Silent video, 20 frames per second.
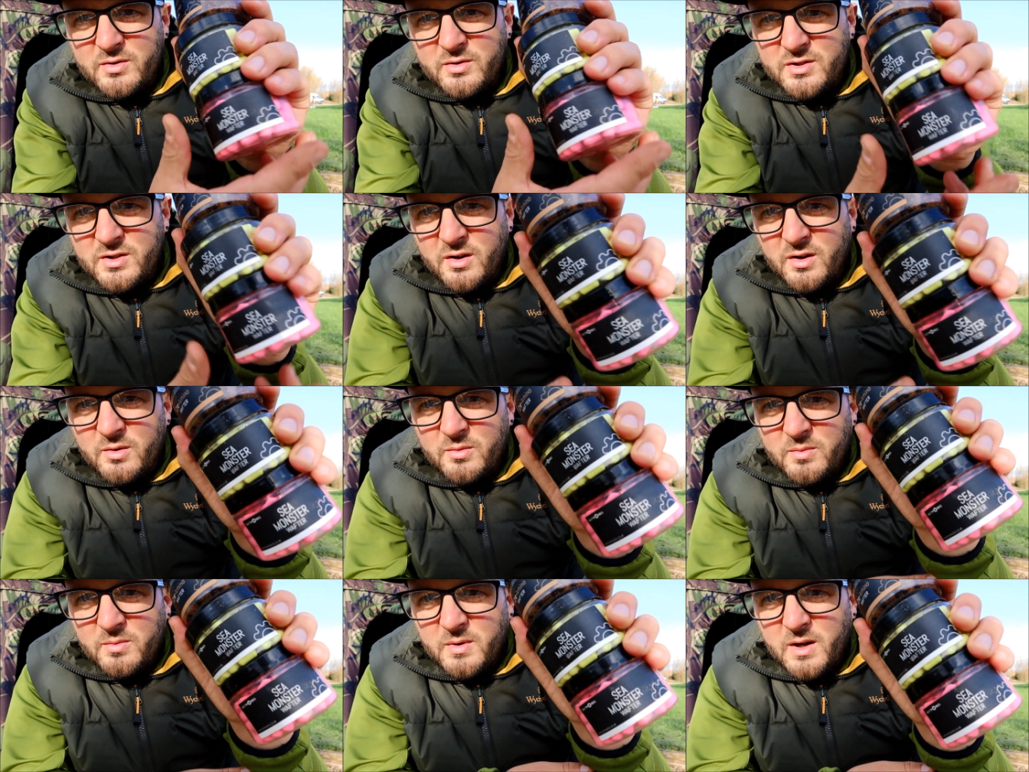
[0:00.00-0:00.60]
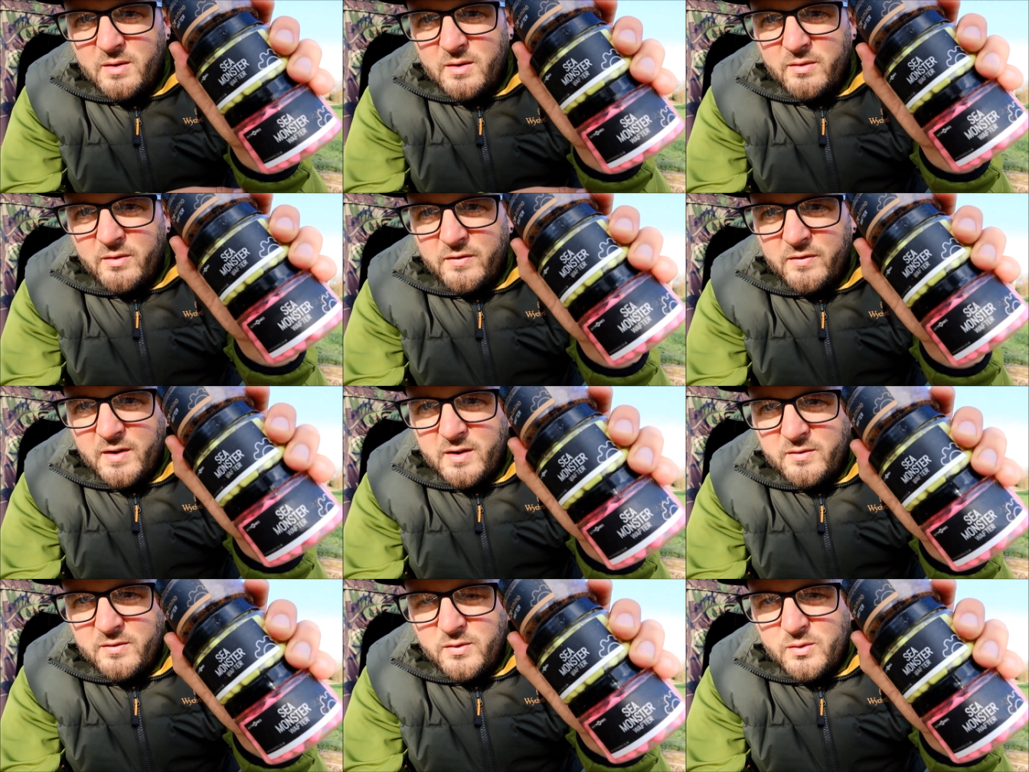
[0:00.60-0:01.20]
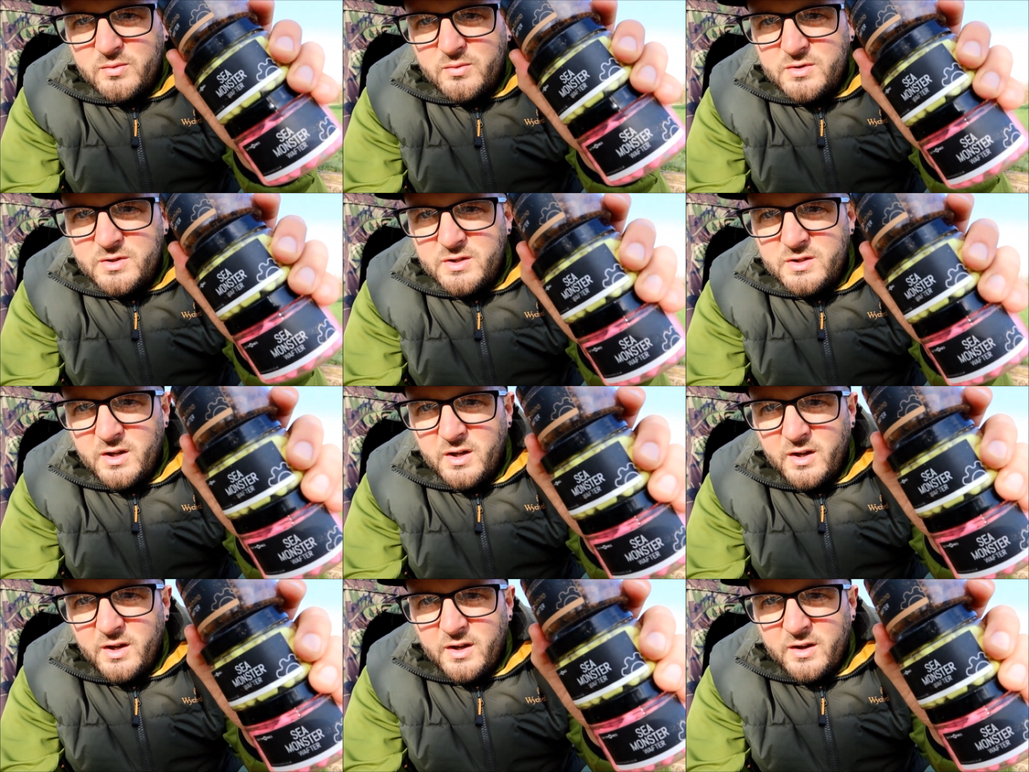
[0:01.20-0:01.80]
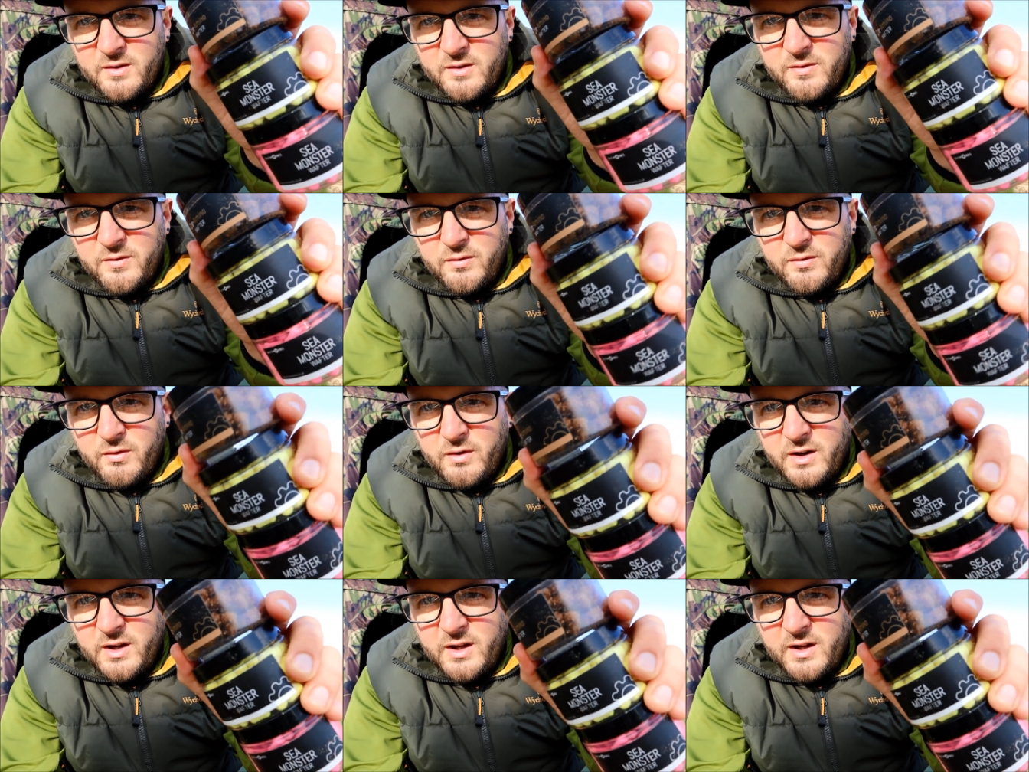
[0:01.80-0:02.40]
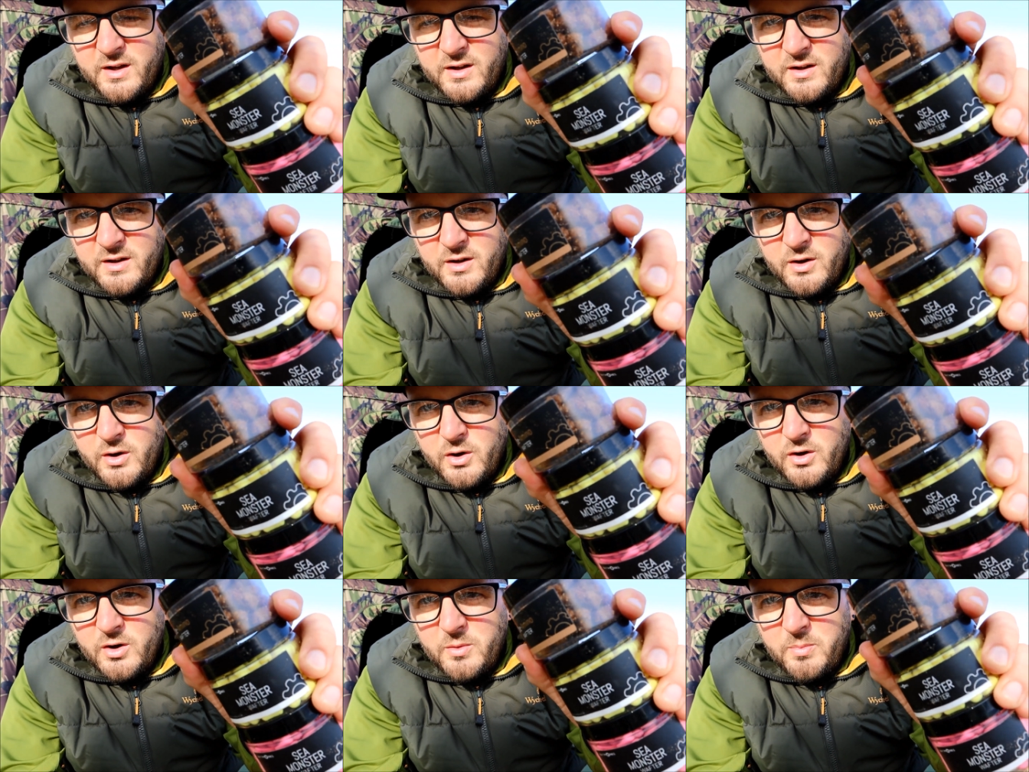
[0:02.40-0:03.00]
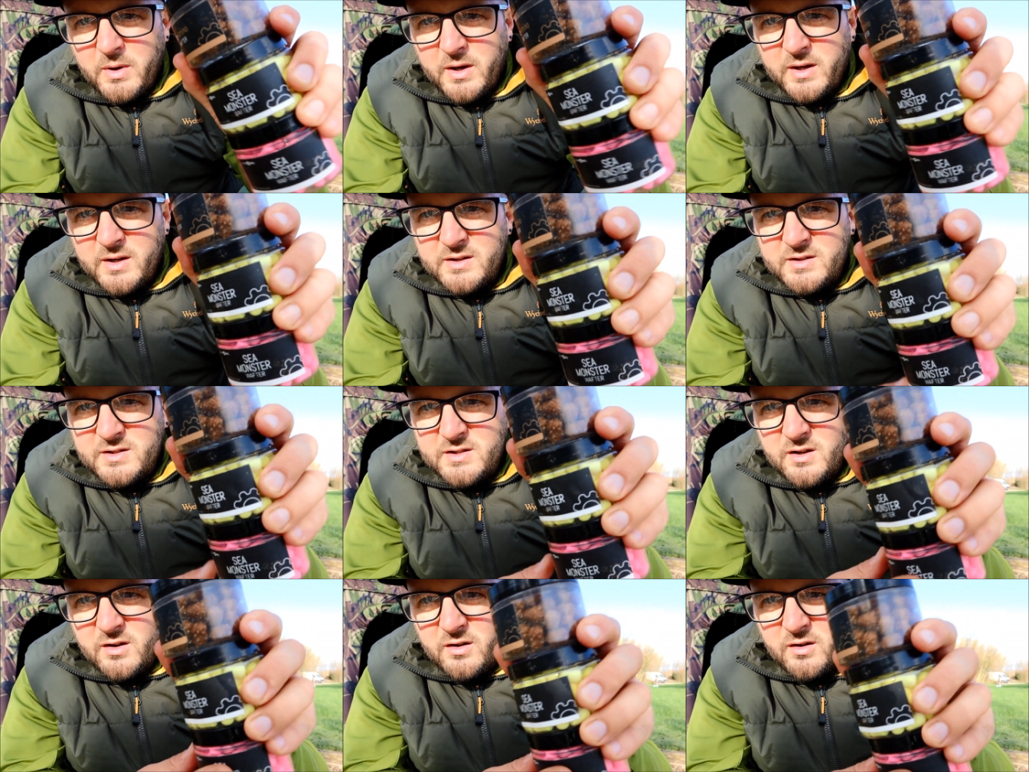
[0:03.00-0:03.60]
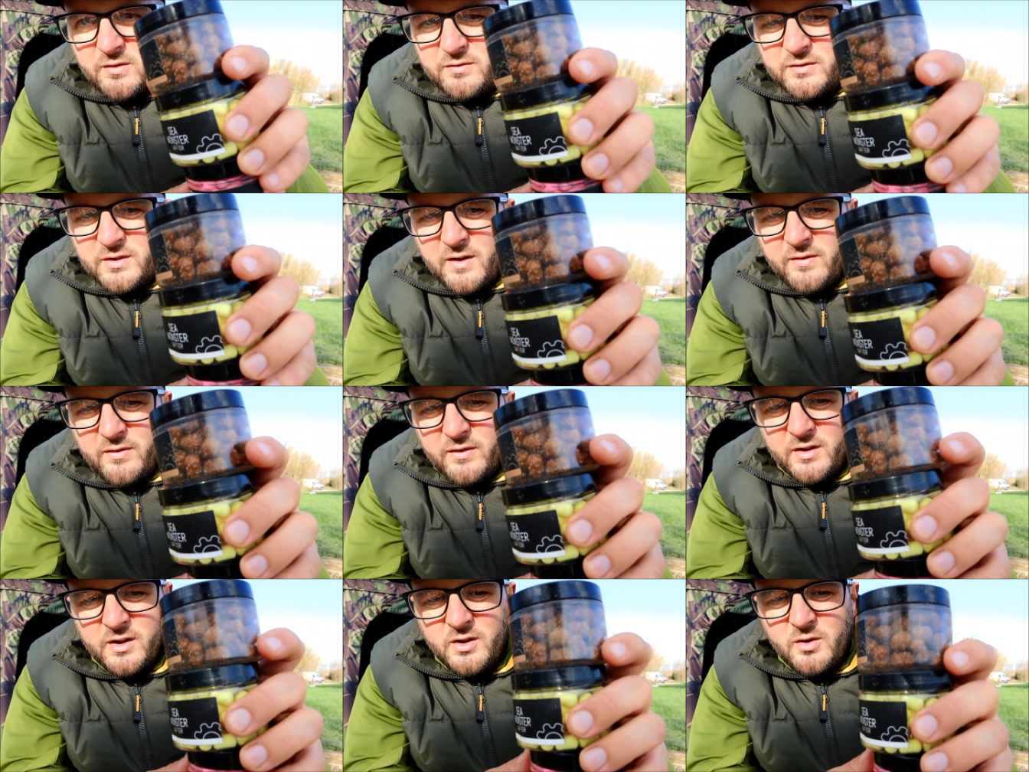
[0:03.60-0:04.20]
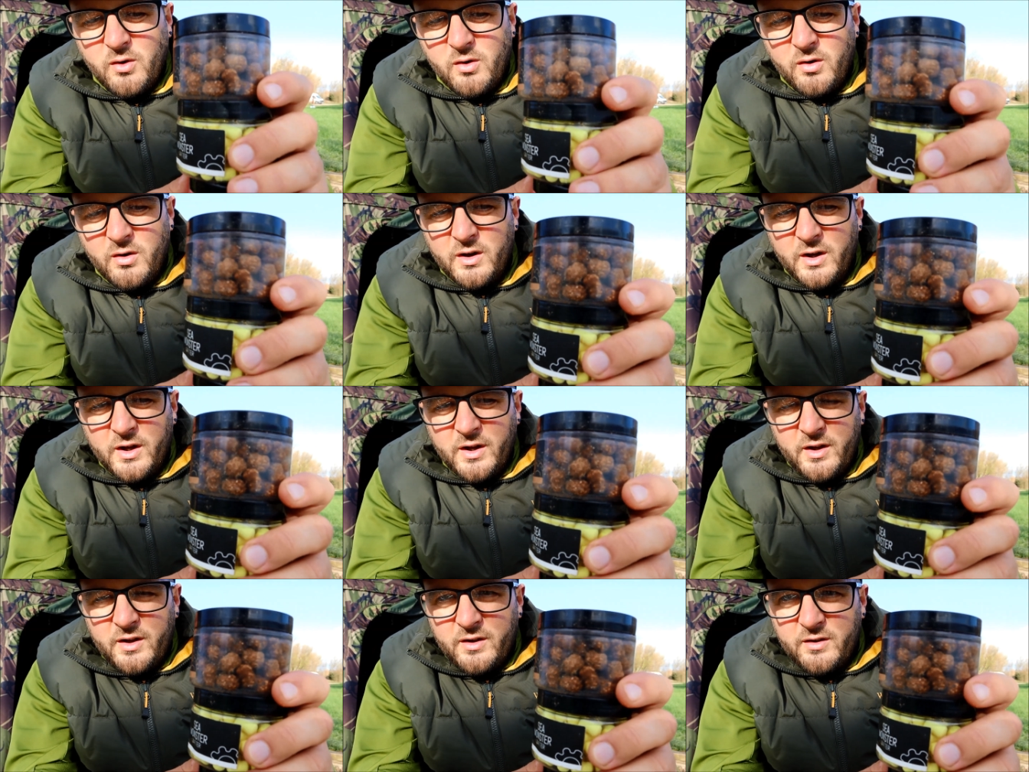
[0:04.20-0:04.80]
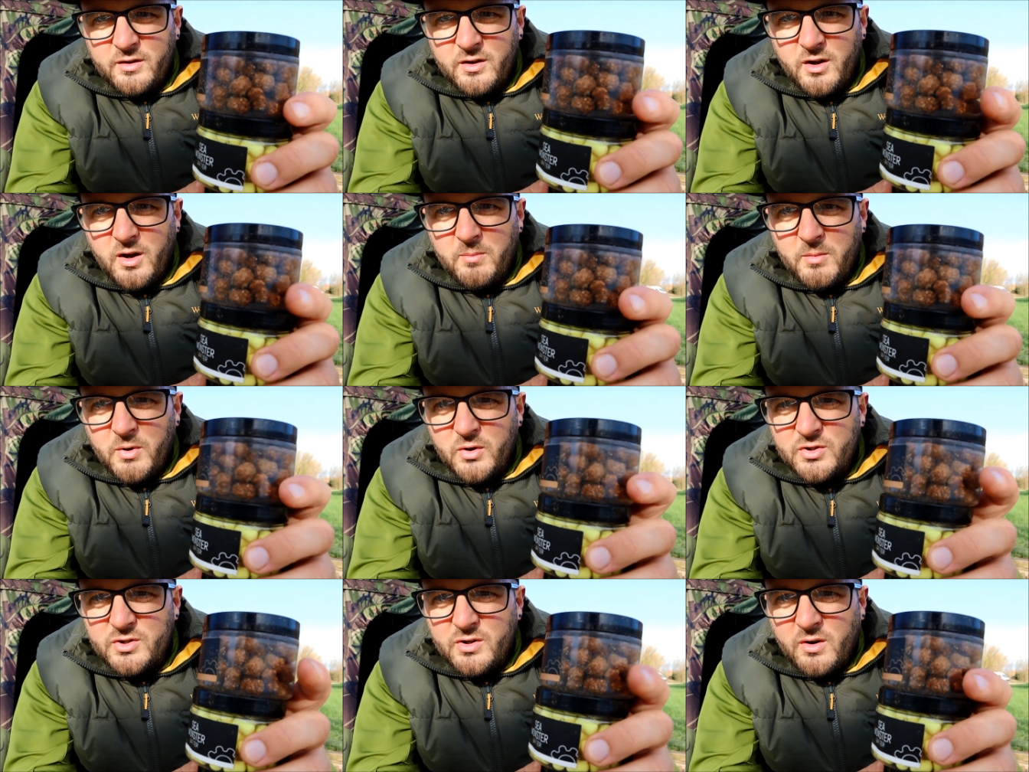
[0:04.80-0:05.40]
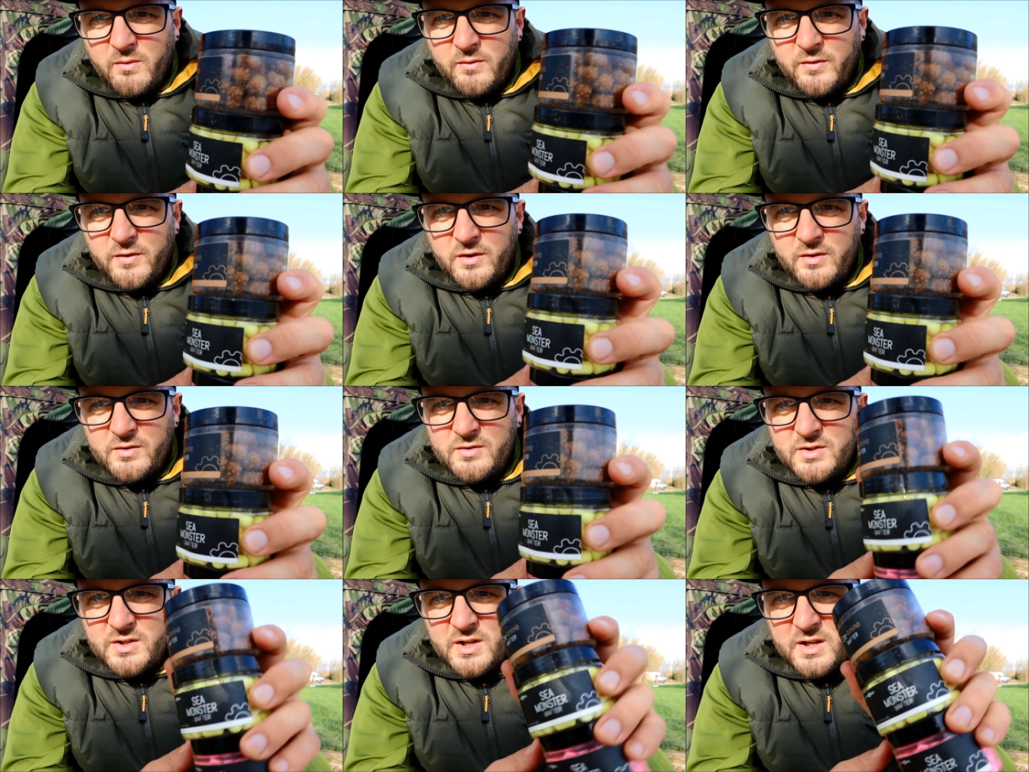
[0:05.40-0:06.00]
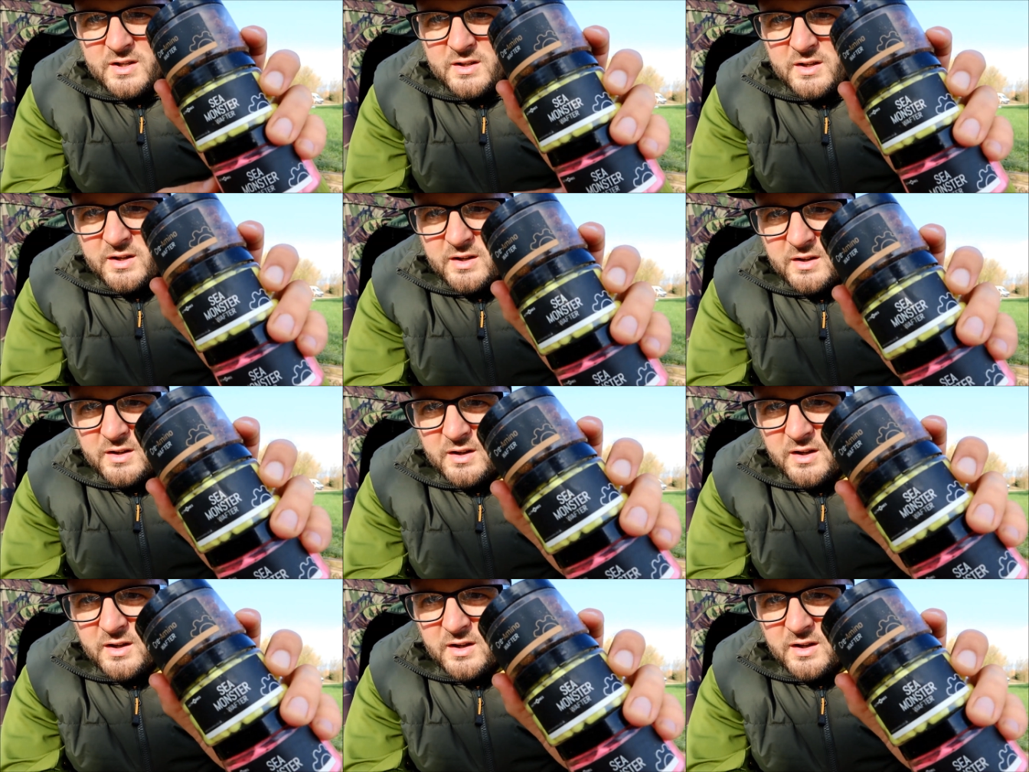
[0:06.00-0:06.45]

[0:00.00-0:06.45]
So ever faithfuls, 3 hook baits that I've definitely got the utmost confidence in,